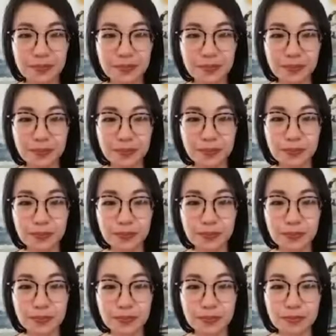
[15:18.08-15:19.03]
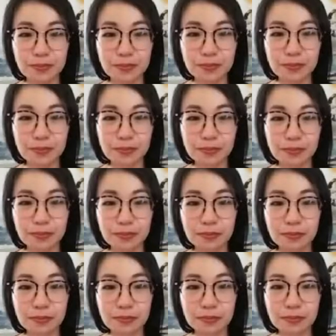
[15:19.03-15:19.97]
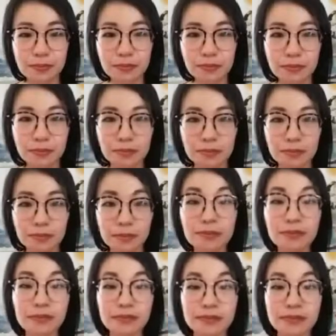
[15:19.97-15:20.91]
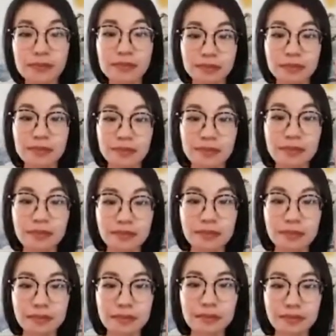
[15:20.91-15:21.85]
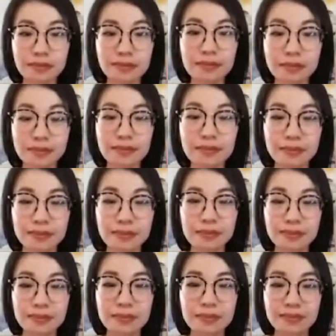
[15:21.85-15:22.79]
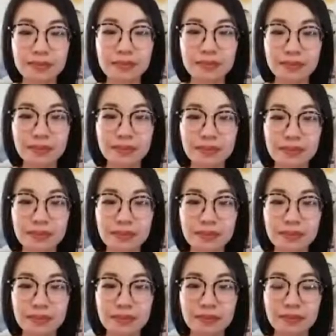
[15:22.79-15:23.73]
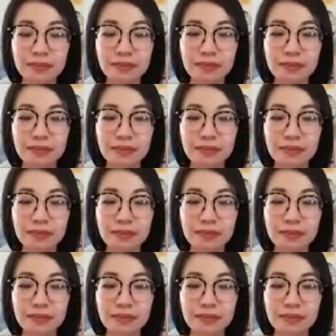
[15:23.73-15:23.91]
[no speech]